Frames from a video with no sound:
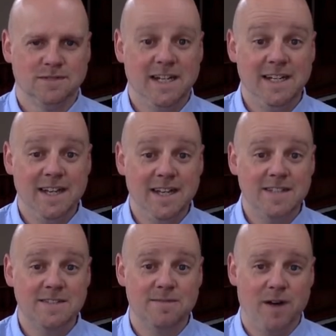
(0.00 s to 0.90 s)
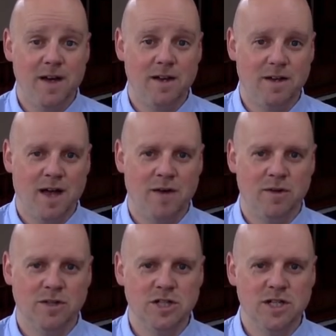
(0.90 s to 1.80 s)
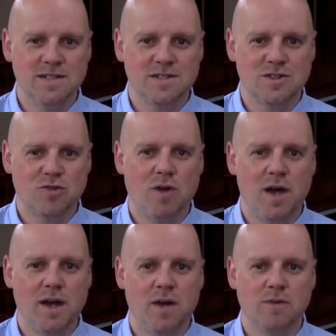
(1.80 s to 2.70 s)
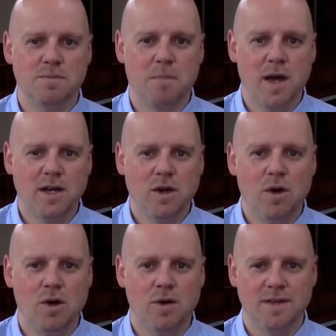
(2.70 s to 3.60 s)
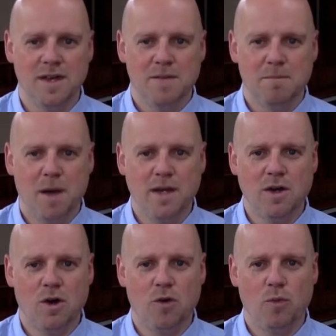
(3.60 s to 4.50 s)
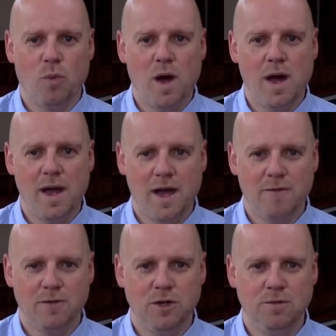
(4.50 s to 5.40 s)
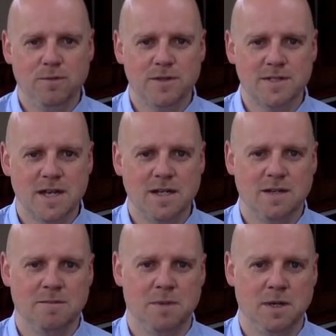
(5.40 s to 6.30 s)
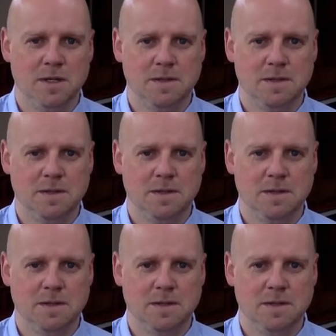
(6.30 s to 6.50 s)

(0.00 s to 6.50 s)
In his final hour, Jesus cried out, my God, why have you forsaken me?